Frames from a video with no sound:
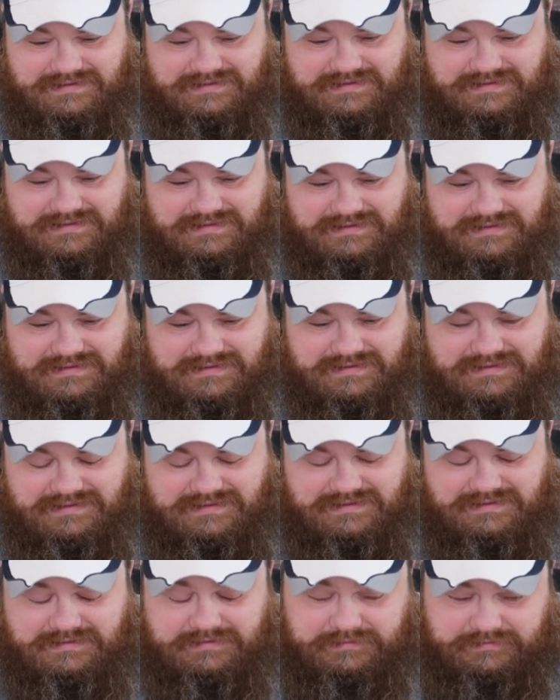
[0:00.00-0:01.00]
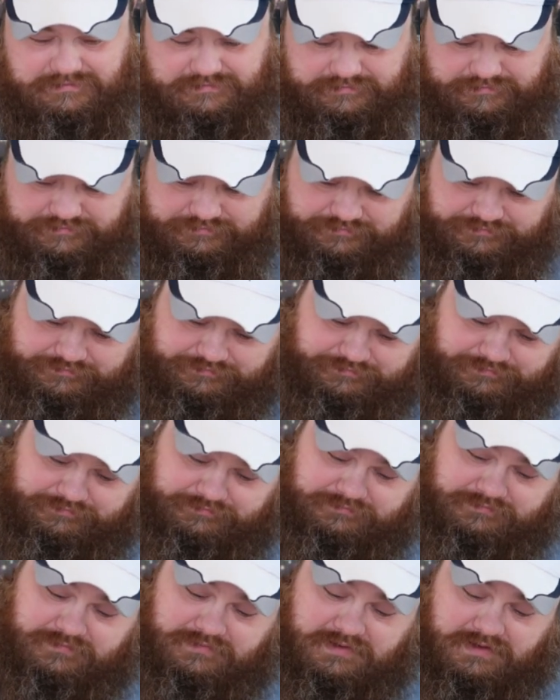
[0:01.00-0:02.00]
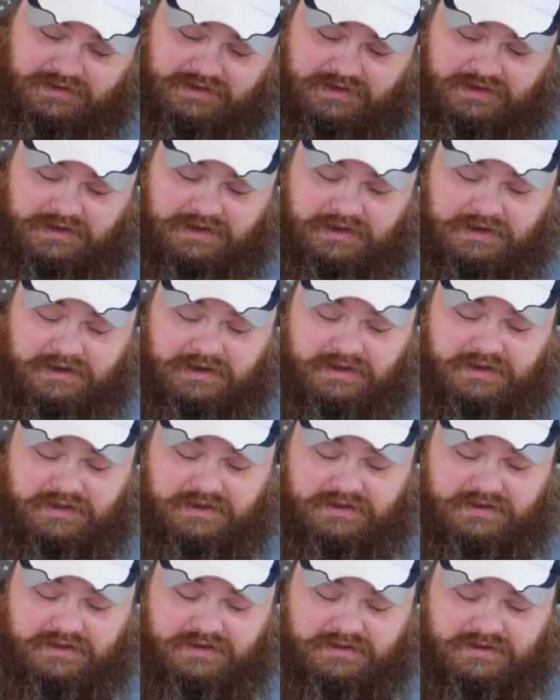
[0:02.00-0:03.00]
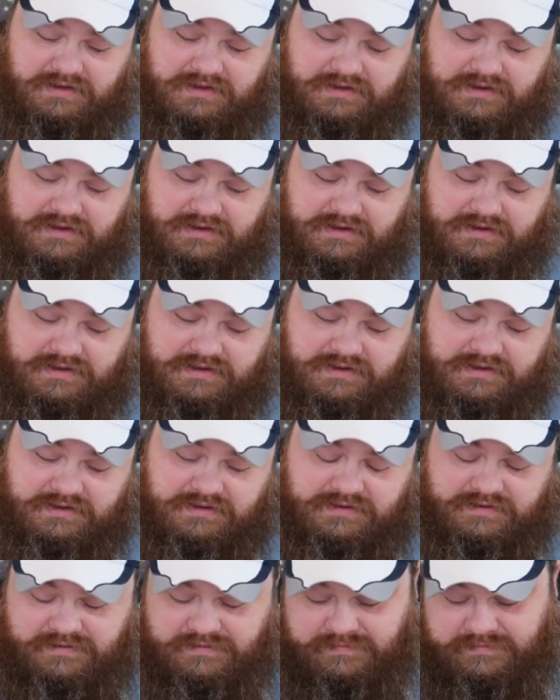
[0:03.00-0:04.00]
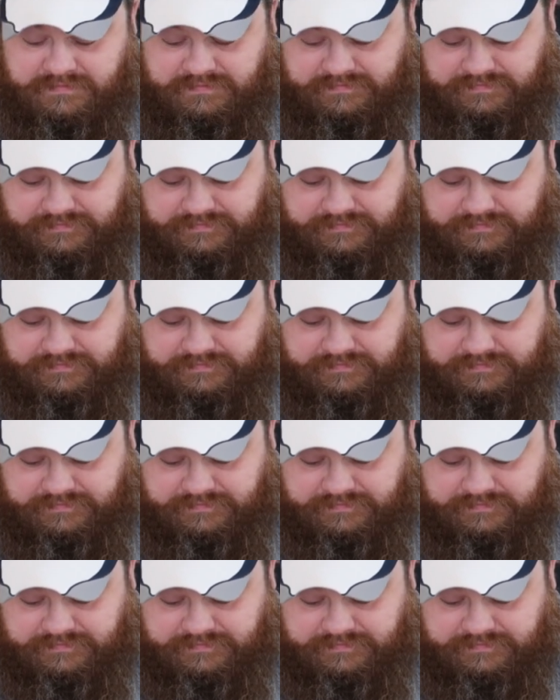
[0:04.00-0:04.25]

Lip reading: Nothing is said.